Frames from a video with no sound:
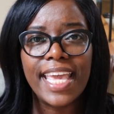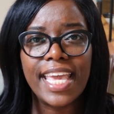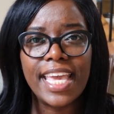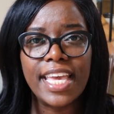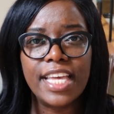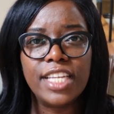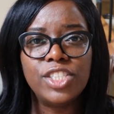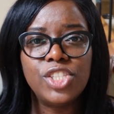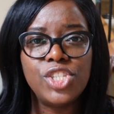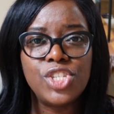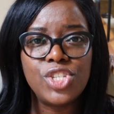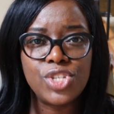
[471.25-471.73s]

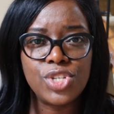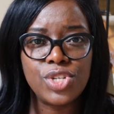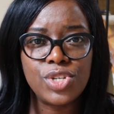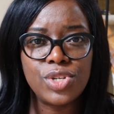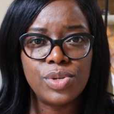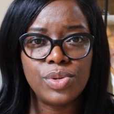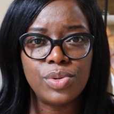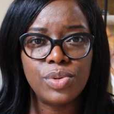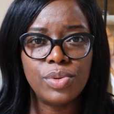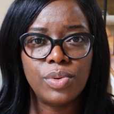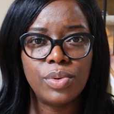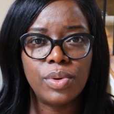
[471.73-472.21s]

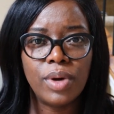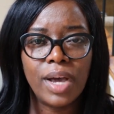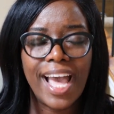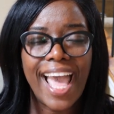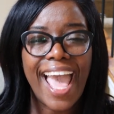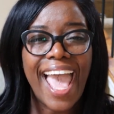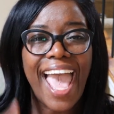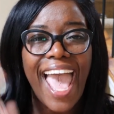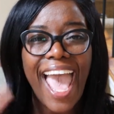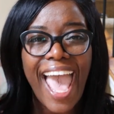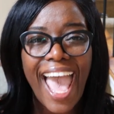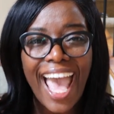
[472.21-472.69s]
into
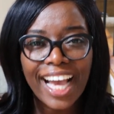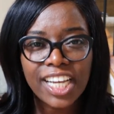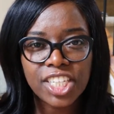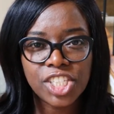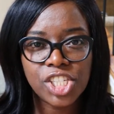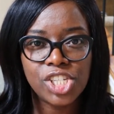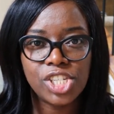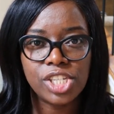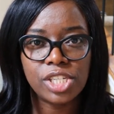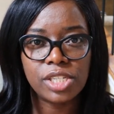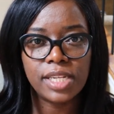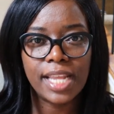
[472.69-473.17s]

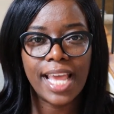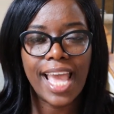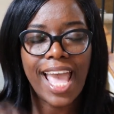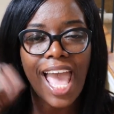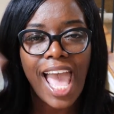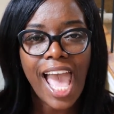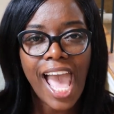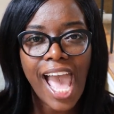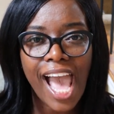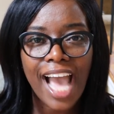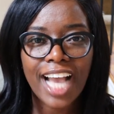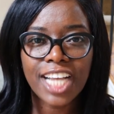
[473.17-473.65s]
action,
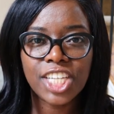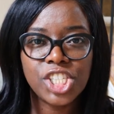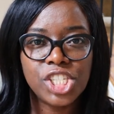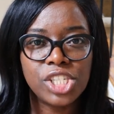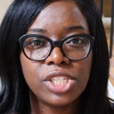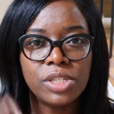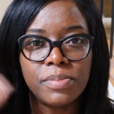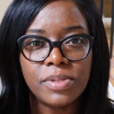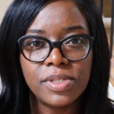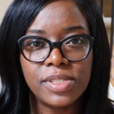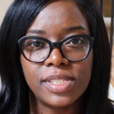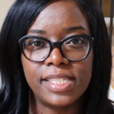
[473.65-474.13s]

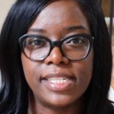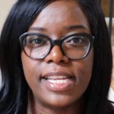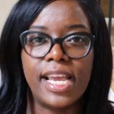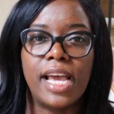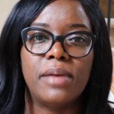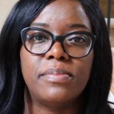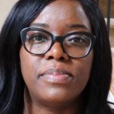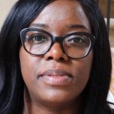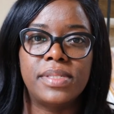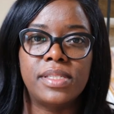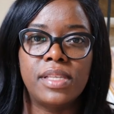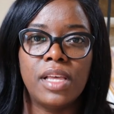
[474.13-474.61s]
actionable
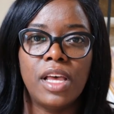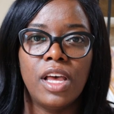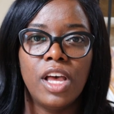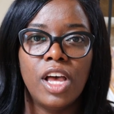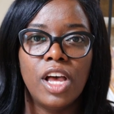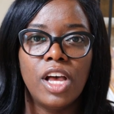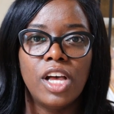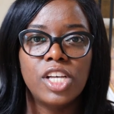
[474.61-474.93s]
steps.